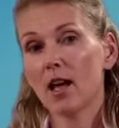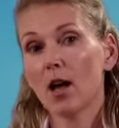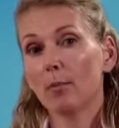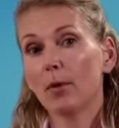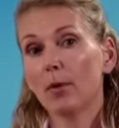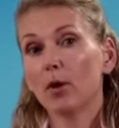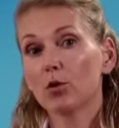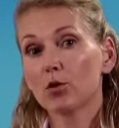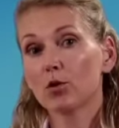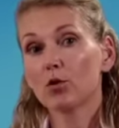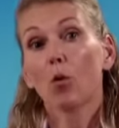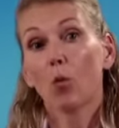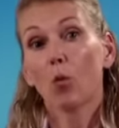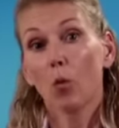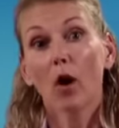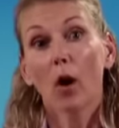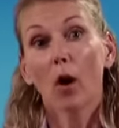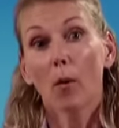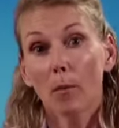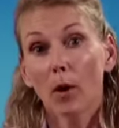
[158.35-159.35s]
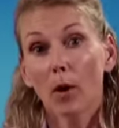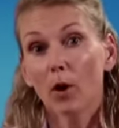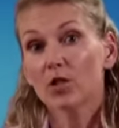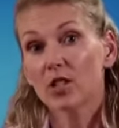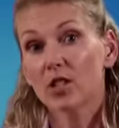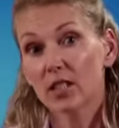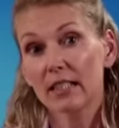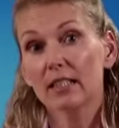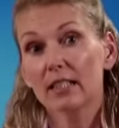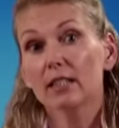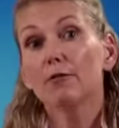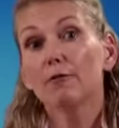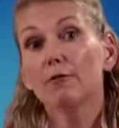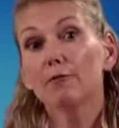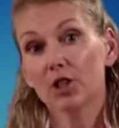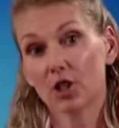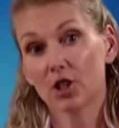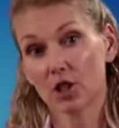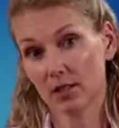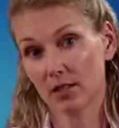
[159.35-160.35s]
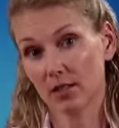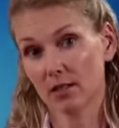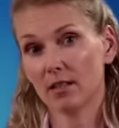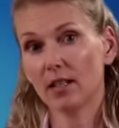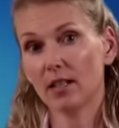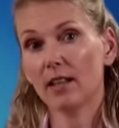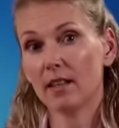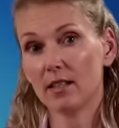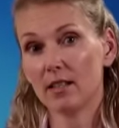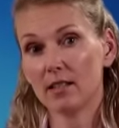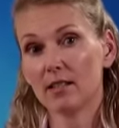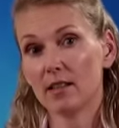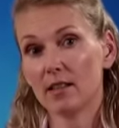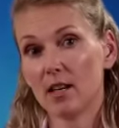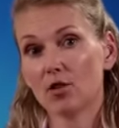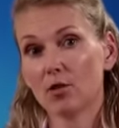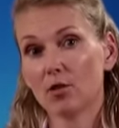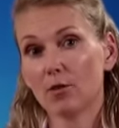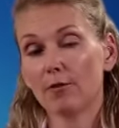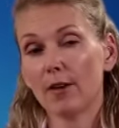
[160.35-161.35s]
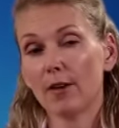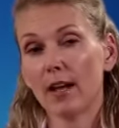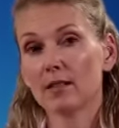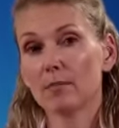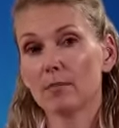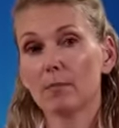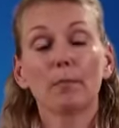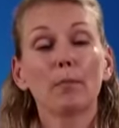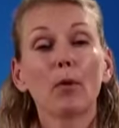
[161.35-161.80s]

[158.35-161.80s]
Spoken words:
because we are mostly deficient in these essential fats.